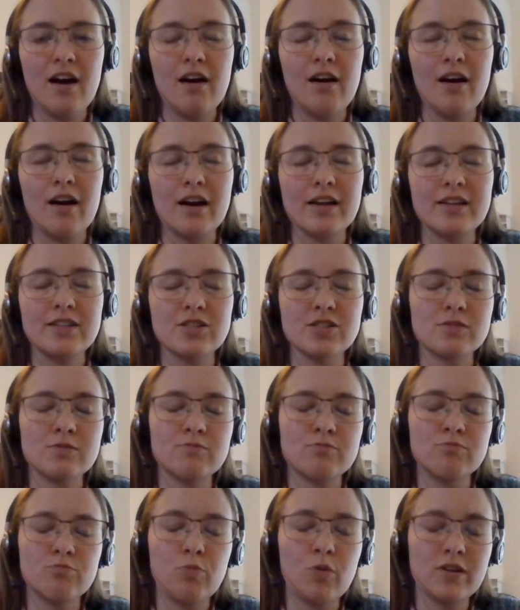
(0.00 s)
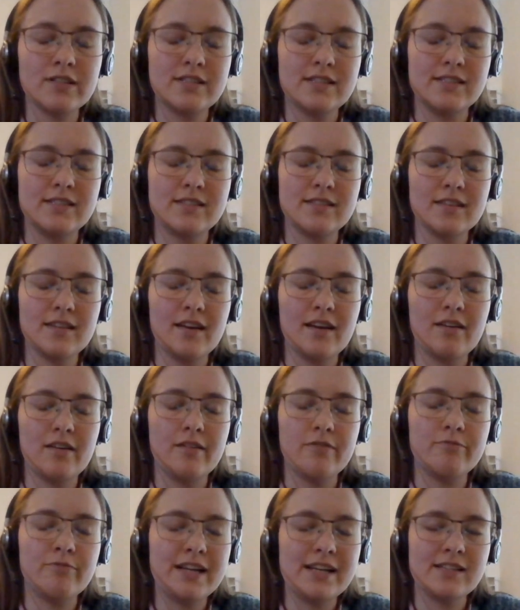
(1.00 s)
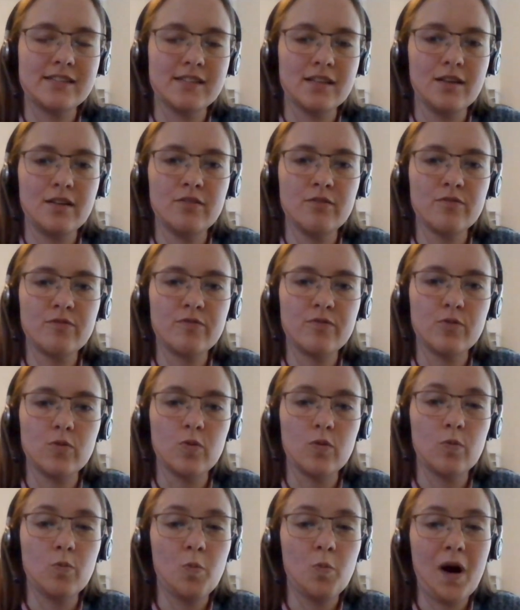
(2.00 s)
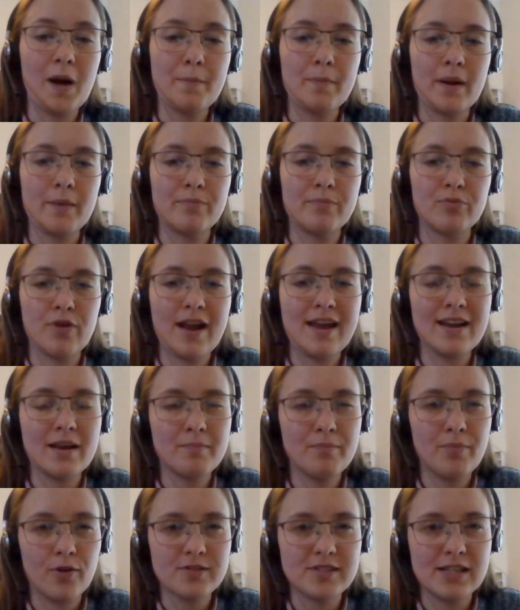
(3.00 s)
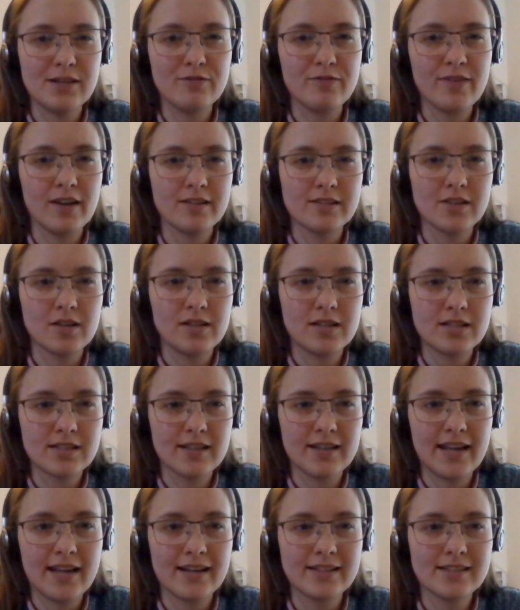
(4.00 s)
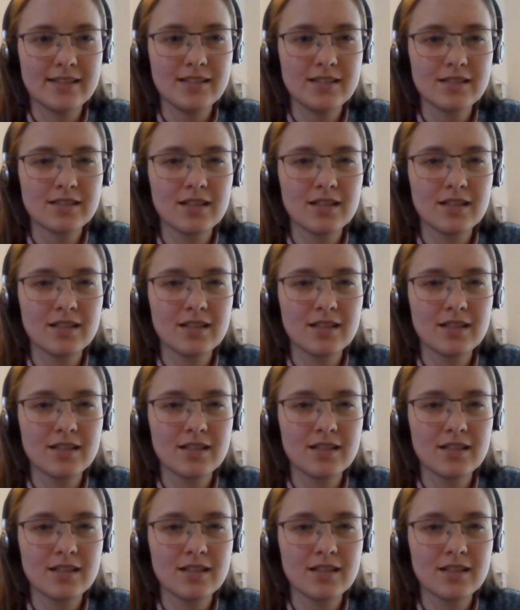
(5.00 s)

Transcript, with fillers: I just wanted a reason for why my brain and body felt so disconnected.